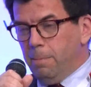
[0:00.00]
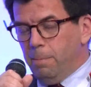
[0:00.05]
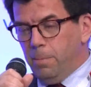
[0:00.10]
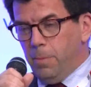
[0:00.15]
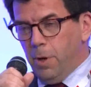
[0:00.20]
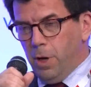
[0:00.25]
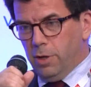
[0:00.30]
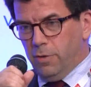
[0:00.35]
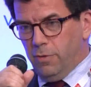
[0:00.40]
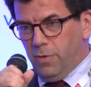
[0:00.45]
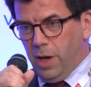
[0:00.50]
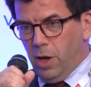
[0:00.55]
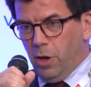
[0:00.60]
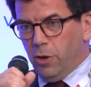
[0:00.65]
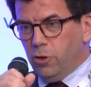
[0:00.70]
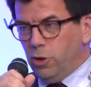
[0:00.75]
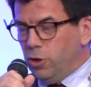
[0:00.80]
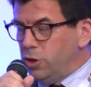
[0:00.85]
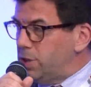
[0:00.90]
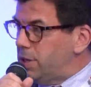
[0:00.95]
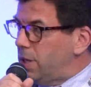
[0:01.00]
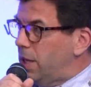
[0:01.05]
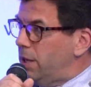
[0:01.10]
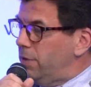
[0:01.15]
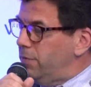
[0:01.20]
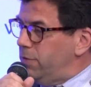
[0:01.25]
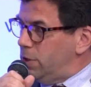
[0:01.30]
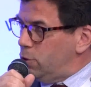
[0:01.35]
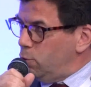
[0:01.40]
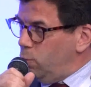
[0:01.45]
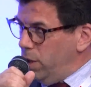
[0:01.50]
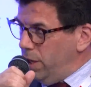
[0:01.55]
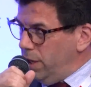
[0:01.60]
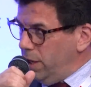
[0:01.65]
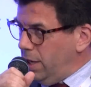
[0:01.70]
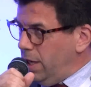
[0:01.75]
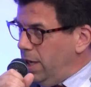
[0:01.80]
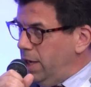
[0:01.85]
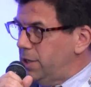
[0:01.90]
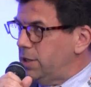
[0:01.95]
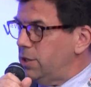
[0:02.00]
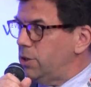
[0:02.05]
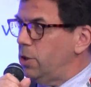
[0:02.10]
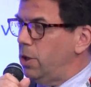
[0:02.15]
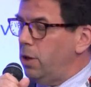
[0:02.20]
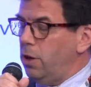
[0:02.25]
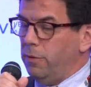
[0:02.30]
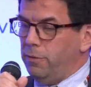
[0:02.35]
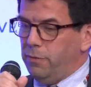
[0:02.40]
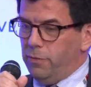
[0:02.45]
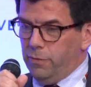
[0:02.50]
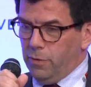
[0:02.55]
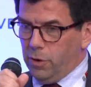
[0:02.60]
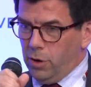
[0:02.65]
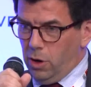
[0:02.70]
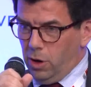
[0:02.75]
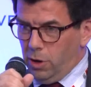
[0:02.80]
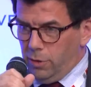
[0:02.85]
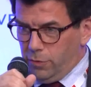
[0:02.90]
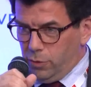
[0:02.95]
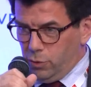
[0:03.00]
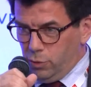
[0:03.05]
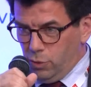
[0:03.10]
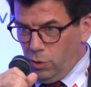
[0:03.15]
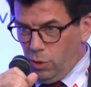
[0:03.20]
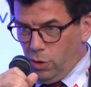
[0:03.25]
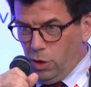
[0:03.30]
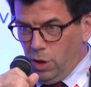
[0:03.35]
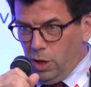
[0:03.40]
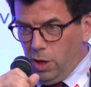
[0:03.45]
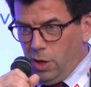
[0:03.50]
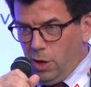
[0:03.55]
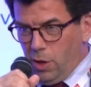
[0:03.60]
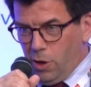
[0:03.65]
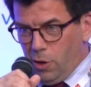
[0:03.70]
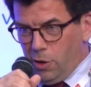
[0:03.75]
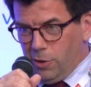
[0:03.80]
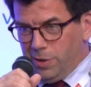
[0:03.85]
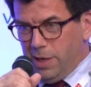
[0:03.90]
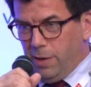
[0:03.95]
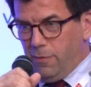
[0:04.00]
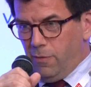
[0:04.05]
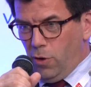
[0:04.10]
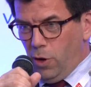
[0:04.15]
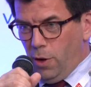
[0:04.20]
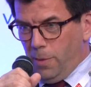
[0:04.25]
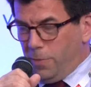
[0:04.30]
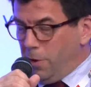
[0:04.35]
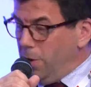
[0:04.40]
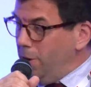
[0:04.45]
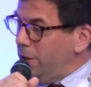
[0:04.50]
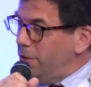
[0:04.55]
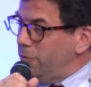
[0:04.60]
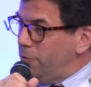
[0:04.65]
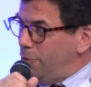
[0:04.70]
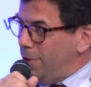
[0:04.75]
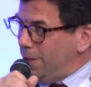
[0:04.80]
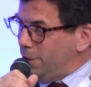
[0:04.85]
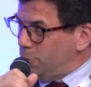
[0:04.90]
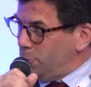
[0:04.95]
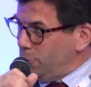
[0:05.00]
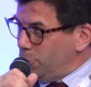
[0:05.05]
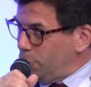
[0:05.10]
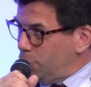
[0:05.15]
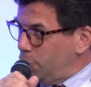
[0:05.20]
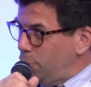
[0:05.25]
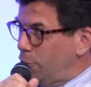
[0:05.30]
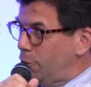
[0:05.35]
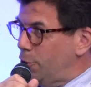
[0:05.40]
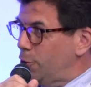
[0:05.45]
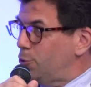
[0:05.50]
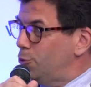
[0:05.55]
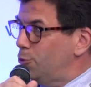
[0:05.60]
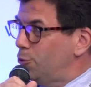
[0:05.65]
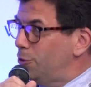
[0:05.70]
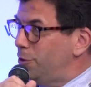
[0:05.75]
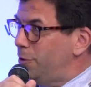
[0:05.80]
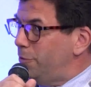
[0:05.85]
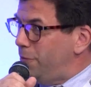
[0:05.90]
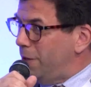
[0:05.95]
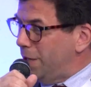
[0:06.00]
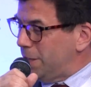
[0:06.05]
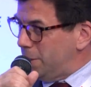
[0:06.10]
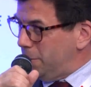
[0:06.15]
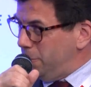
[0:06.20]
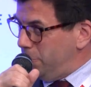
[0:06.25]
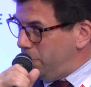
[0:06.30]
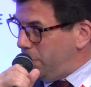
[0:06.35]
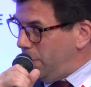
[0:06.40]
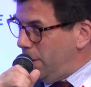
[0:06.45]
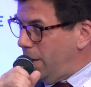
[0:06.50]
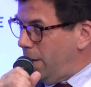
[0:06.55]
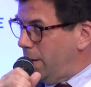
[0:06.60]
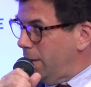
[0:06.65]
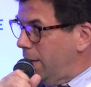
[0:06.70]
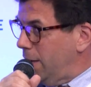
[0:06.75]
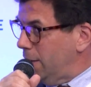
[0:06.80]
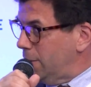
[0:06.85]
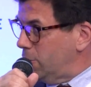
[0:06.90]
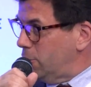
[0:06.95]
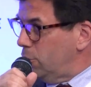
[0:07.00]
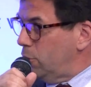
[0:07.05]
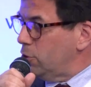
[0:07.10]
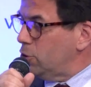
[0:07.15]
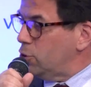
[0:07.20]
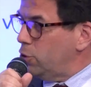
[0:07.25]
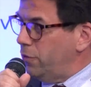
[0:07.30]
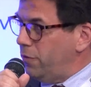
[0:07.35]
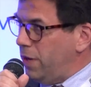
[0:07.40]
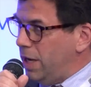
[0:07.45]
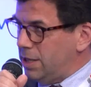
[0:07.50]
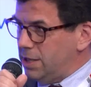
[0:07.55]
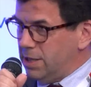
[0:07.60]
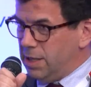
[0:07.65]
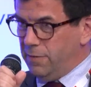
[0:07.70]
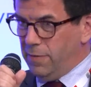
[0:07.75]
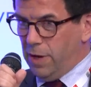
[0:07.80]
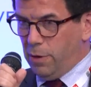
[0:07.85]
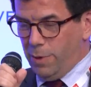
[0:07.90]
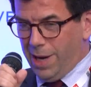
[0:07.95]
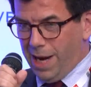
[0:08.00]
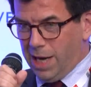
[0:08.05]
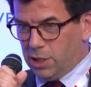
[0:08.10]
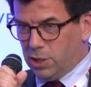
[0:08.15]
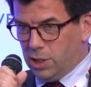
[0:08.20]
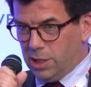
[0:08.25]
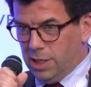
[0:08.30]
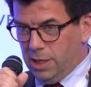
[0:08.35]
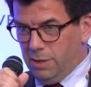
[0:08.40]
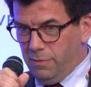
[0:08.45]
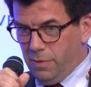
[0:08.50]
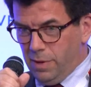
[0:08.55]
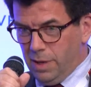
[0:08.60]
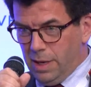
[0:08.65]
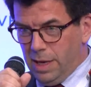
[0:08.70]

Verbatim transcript: but they understand this willingness of the Gulf to uh, uh, develop uh, infrastructure, to diversify, and so on, so they are still very active